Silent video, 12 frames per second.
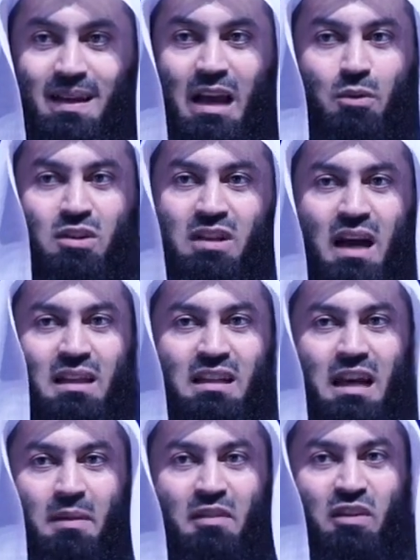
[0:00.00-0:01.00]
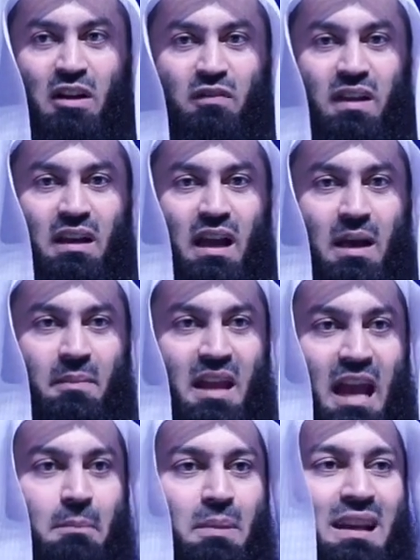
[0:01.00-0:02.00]
I would rather come in front of Allah
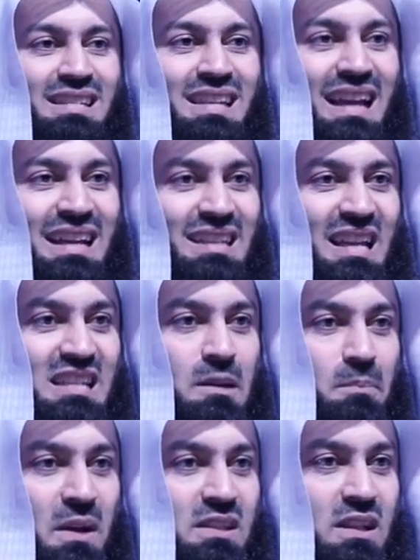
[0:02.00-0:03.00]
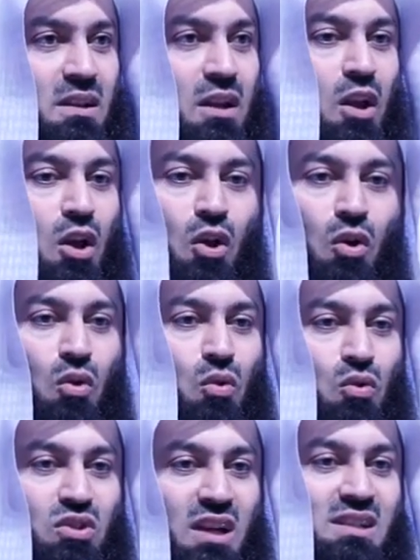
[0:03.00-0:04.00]
and be resurrected as a person
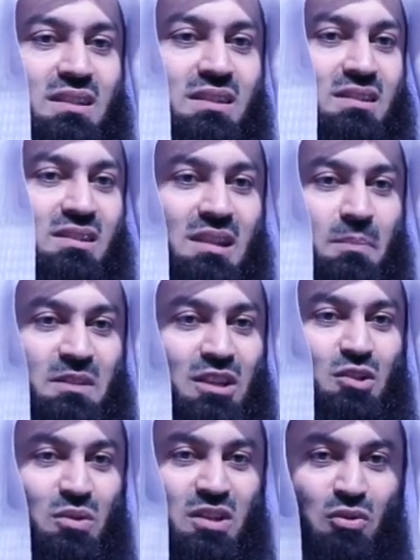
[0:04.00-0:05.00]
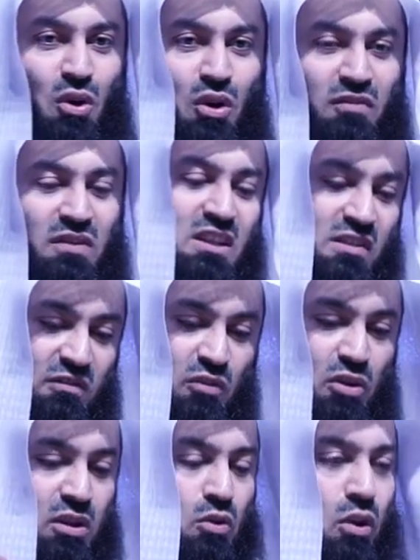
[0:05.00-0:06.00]
who just substituted all of this
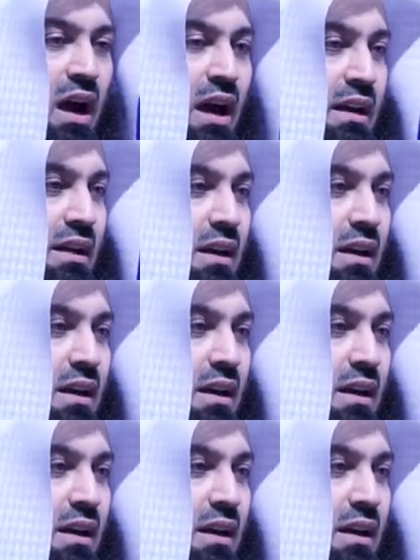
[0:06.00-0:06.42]
for the Quran.